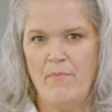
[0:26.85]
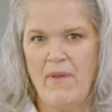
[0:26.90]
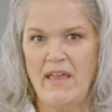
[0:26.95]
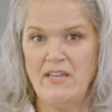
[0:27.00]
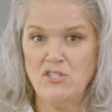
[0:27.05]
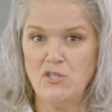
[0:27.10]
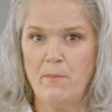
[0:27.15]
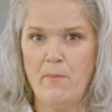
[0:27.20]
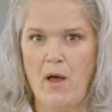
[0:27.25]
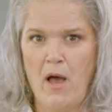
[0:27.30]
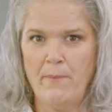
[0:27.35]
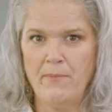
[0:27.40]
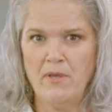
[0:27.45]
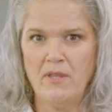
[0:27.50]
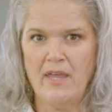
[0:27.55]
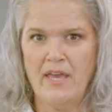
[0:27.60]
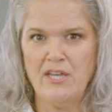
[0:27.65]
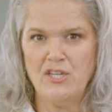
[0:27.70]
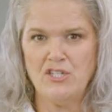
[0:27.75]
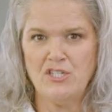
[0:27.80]
patient
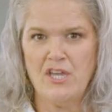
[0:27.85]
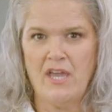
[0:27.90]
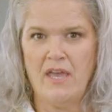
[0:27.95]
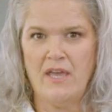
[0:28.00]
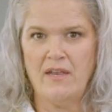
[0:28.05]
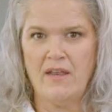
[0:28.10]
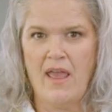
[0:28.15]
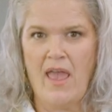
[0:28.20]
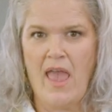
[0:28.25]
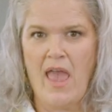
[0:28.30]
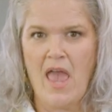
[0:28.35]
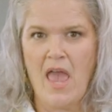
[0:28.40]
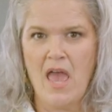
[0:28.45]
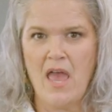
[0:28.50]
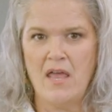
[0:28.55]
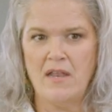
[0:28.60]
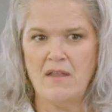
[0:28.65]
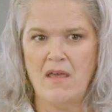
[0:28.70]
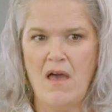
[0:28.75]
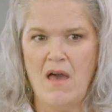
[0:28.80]
population
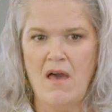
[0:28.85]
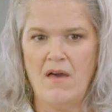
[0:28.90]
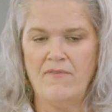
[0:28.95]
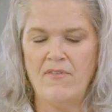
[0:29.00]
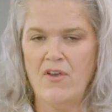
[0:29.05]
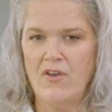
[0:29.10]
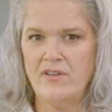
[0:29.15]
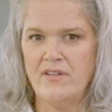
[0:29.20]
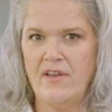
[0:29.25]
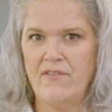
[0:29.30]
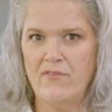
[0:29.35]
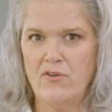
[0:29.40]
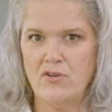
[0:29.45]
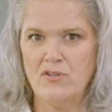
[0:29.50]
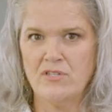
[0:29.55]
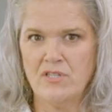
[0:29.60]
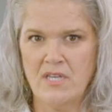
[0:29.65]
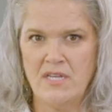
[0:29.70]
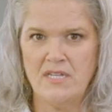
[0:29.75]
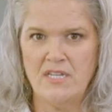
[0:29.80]
and uh, very
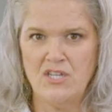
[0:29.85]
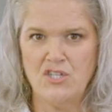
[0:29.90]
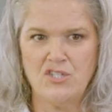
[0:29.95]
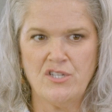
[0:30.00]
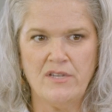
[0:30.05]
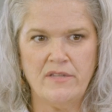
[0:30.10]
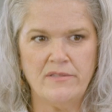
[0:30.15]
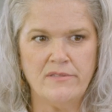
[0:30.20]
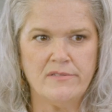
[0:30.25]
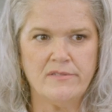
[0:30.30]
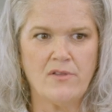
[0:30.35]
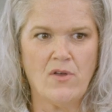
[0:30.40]
diverse conditions.